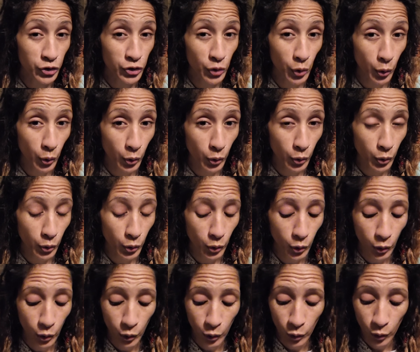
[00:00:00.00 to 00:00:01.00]
So,
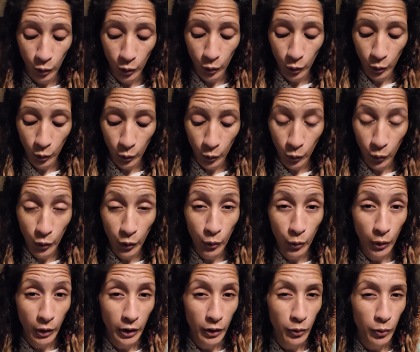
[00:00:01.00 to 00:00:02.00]
we
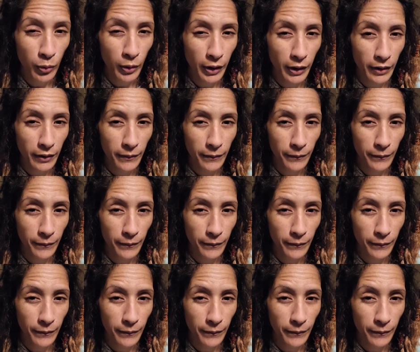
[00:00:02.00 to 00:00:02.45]
want to what?